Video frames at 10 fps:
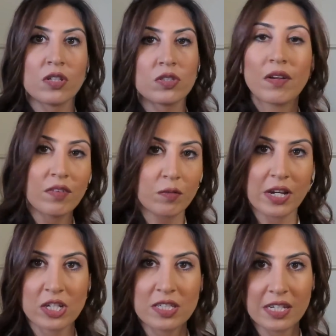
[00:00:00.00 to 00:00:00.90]
One of the
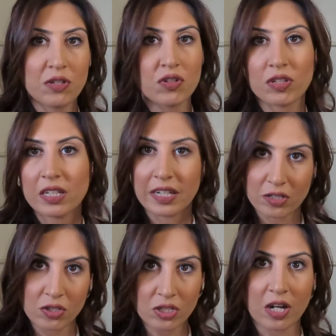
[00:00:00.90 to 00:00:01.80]
questions they usually
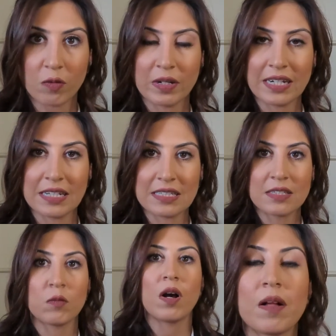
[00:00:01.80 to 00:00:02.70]
like to start with
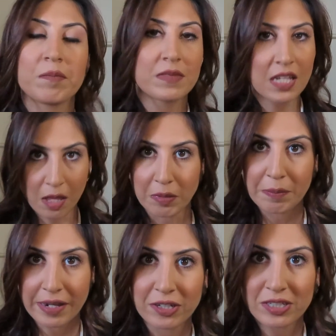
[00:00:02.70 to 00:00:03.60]
is, well, tell me
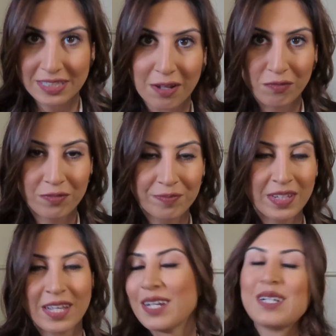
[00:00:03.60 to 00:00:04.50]
about yourself.
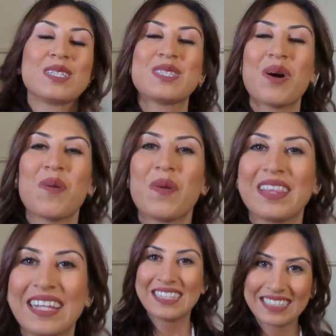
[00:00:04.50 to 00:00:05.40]
So when
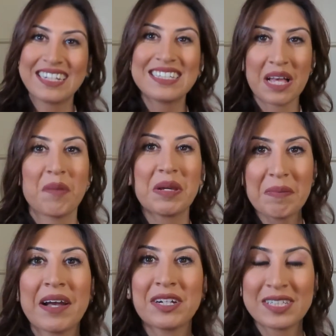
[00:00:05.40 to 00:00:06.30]
they say tell me
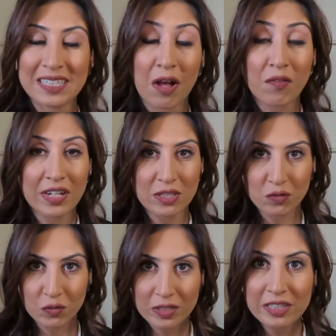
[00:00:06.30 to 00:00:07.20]
about yourself,
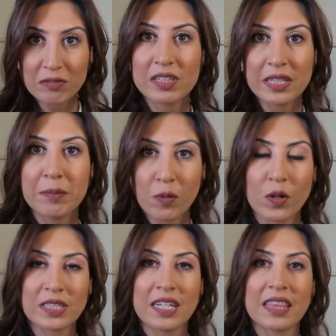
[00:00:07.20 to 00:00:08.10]
it's really, really
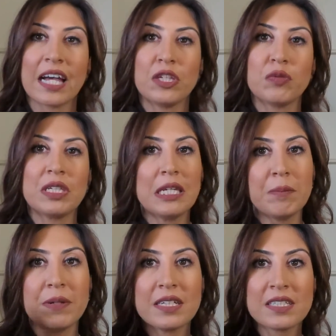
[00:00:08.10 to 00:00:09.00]
important that you
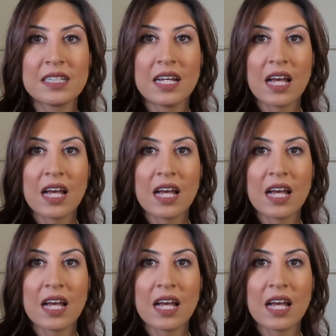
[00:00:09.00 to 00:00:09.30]
keep it